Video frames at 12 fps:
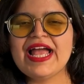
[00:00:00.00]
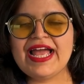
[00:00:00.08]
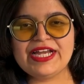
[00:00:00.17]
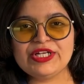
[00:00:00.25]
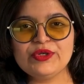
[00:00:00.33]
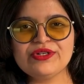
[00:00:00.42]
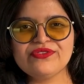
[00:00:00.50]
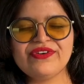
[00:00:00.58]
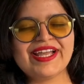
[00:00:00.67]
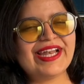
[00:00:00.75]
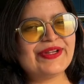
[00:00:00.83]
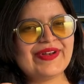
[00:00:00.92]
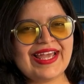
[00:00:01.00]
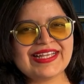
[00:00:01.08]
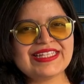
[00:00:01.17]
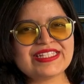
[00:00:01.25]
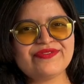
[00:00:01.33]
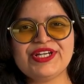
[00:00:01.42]
and don't forget to like
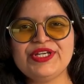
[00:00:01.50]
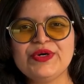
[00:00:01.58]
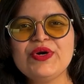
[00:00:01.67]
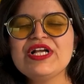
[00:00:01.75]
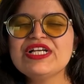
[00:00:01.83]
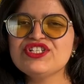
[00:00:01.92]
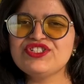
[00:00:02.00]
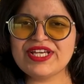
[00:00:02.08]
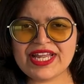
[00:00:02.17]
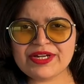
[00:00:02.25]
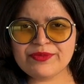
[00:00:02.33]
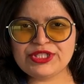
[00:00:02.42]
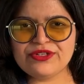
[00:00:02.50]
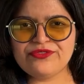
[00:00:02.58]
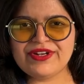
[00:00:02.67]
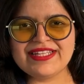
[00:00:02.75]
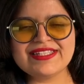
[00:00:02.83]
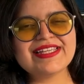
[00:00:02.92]
this video, share it with your
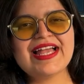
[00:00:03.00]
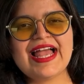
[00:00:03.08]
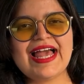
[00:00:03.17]
friends,